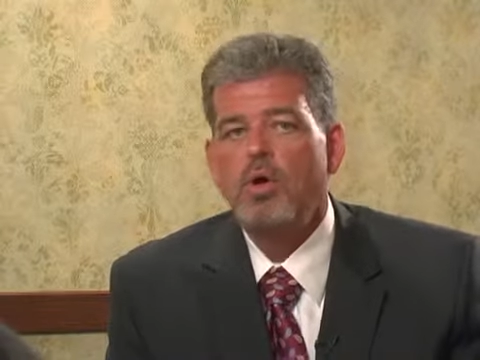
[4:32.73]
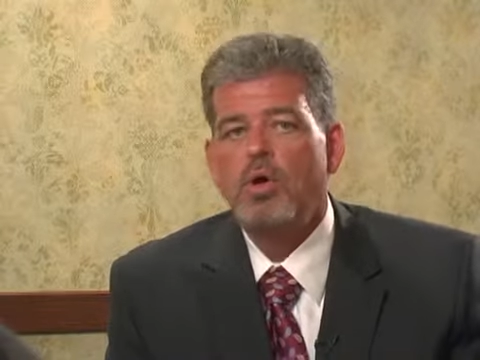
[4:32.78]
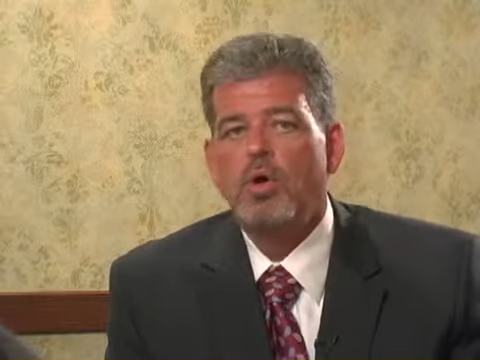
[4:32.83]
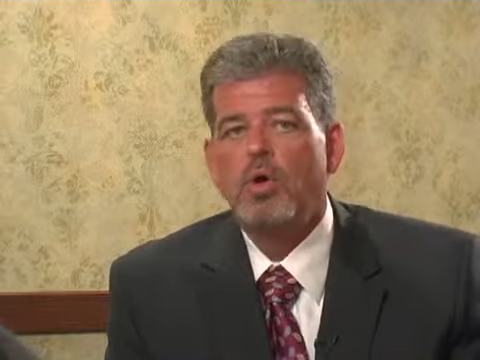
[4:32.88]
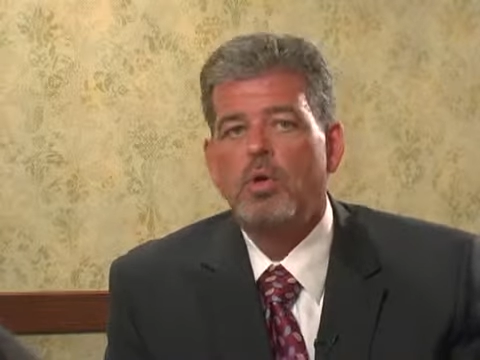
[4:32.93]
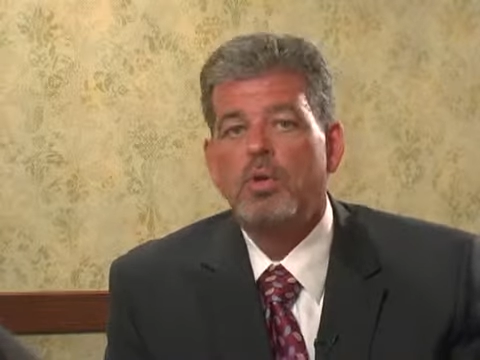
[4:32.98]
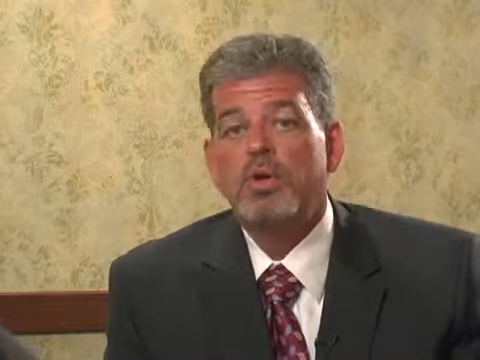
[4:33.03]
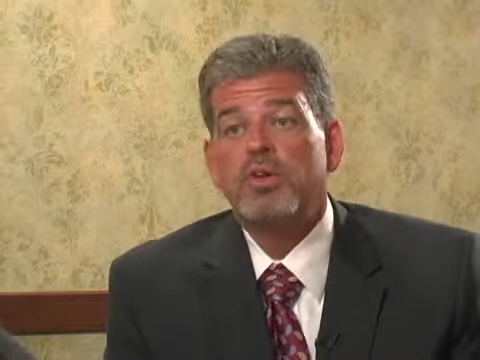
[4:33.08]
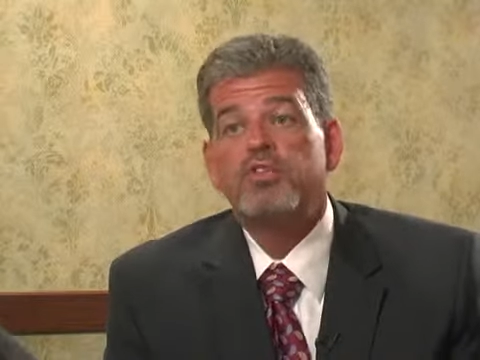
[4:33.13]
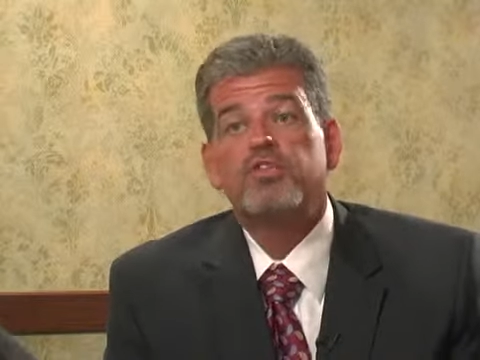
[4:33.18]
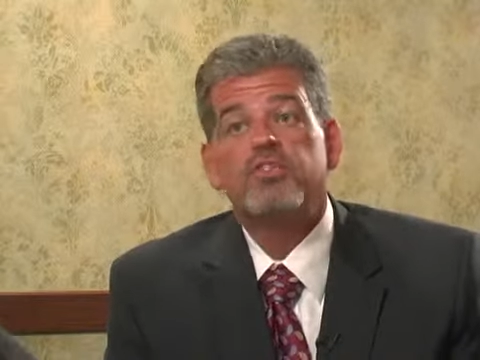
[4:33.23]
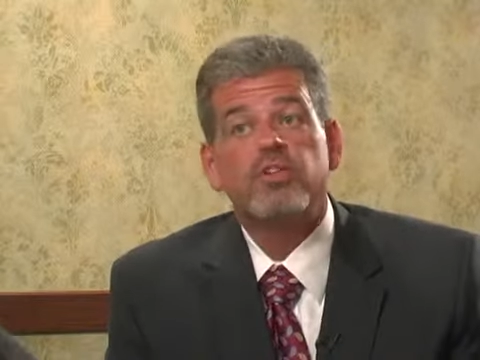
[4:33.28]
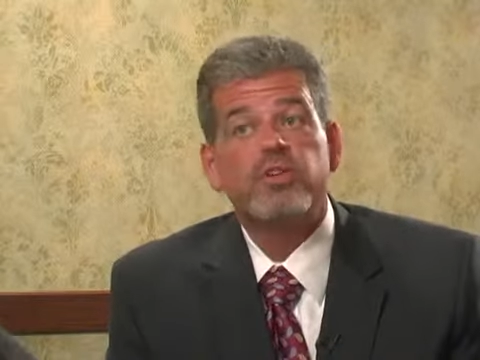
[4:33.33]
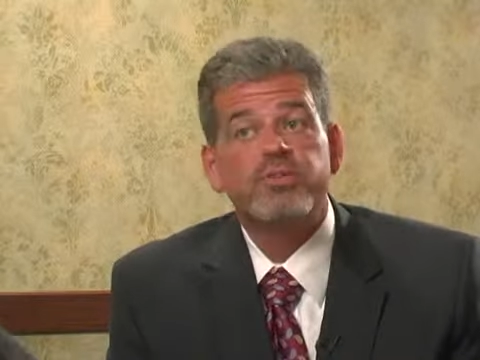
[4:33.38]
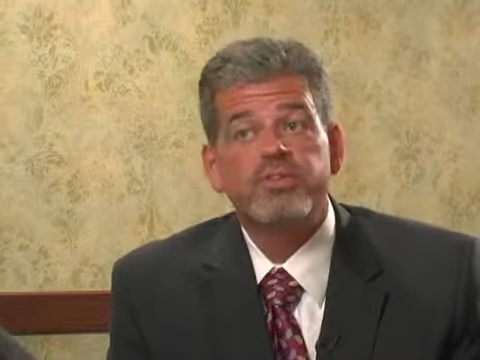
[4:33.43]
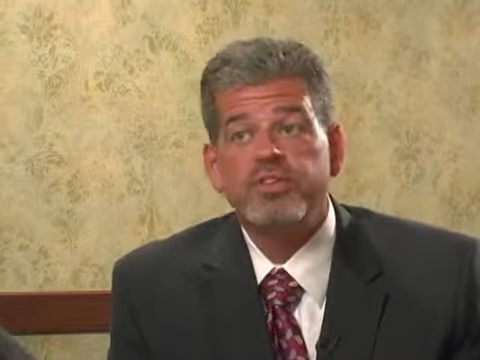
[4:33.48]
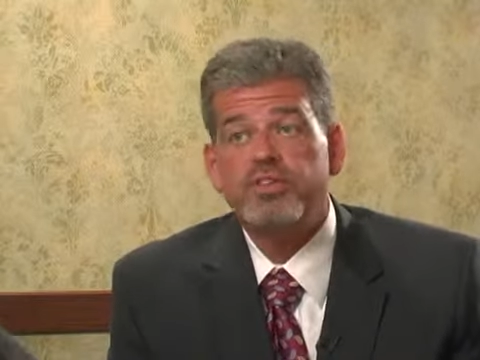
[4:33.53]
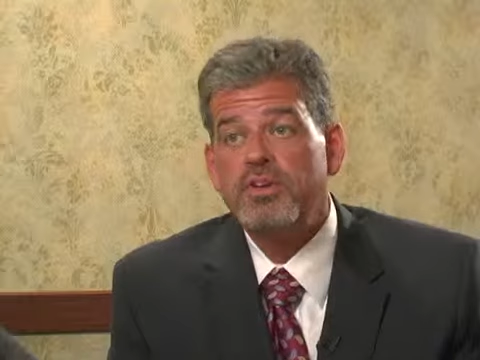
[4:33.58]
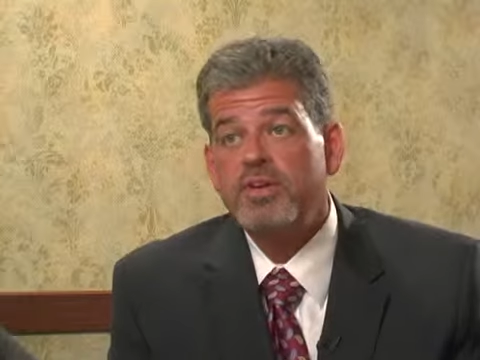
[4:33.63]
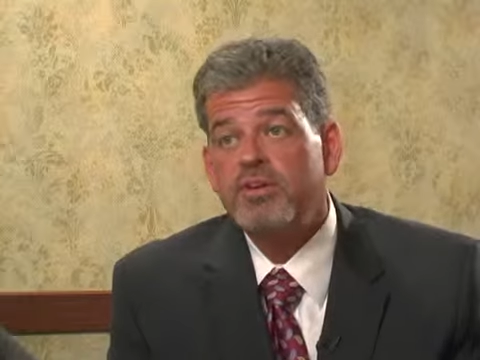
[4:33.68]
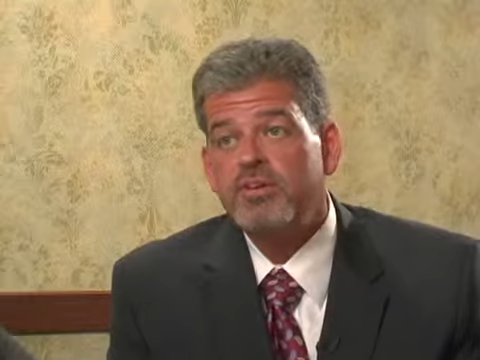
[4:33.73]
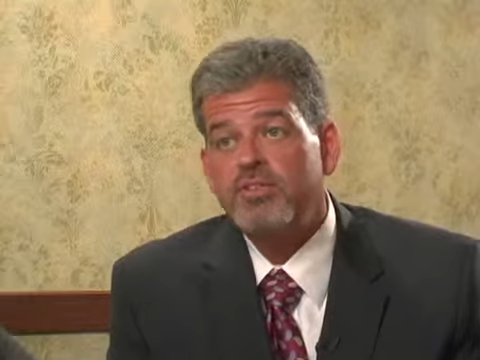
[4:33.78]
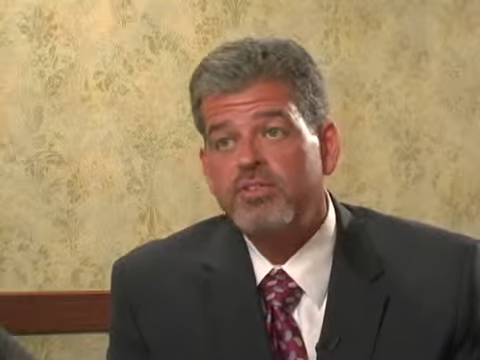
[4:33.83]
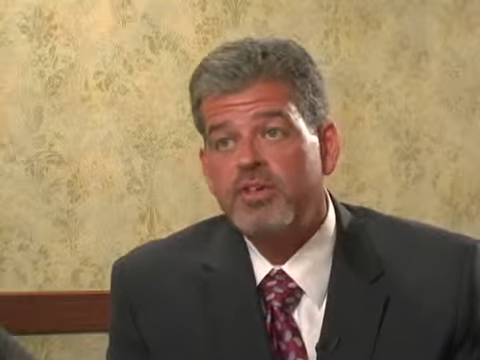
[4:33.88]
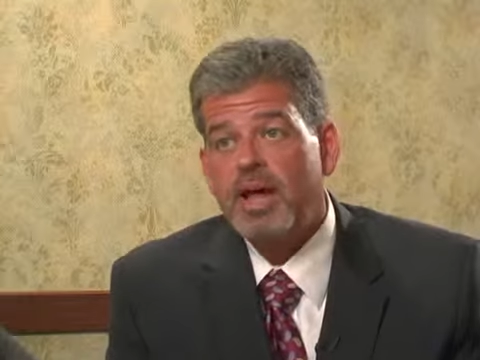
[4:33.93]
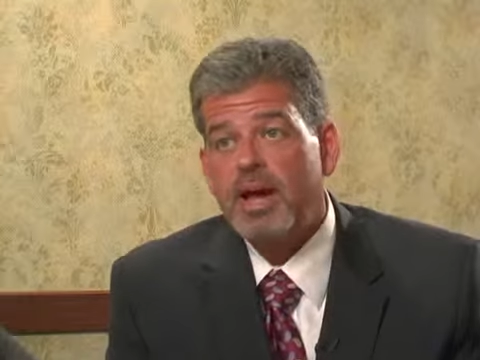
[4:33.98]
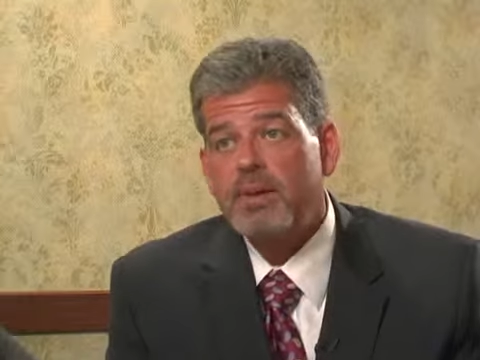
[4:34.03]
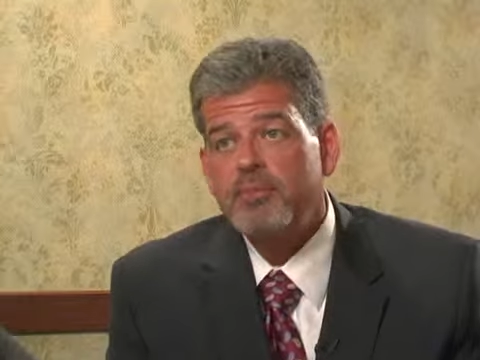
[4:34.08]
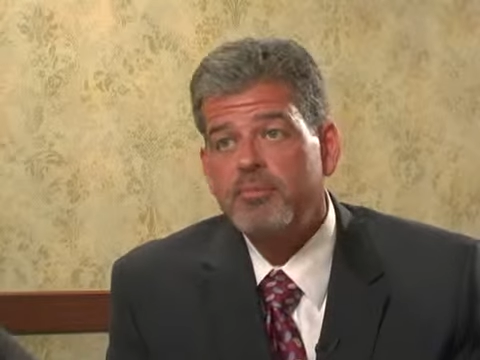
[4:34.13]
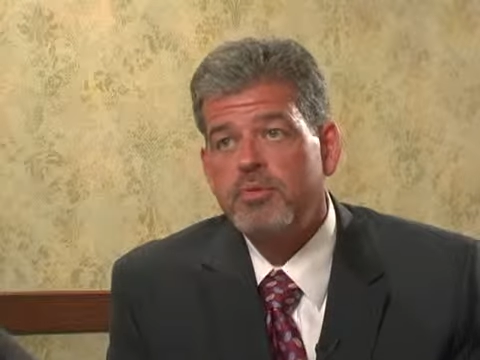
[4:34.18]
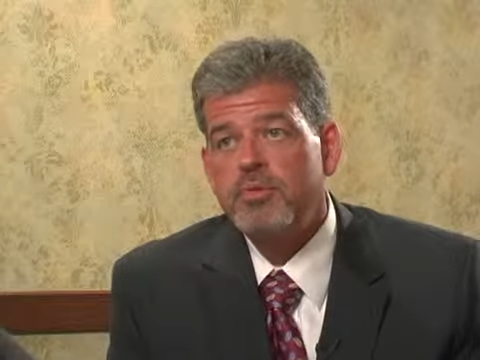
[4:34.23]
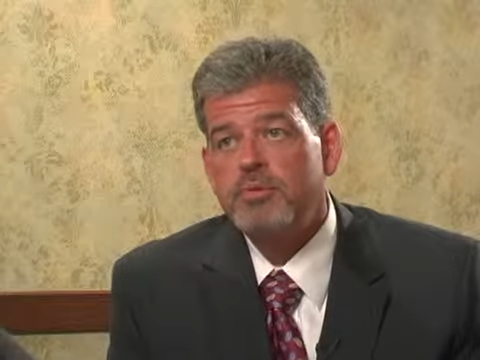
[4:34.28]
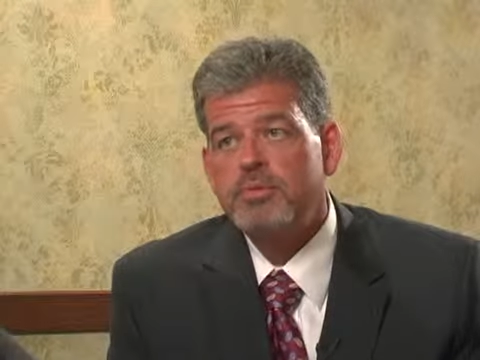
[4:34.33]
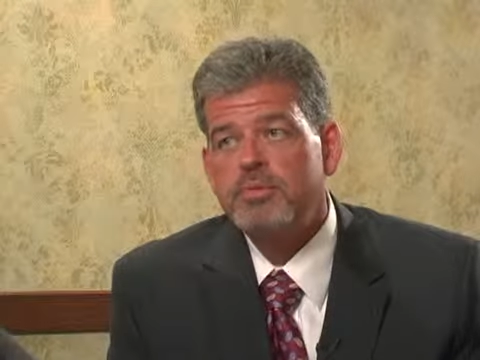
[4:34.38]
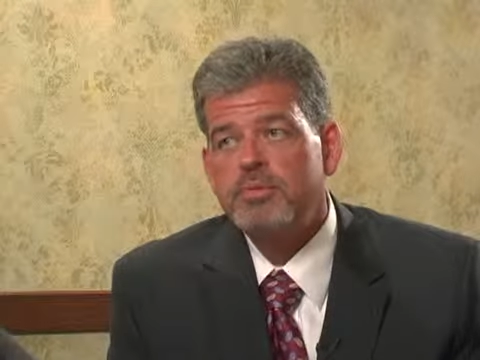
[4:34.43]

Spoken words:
or when a service gets stopped,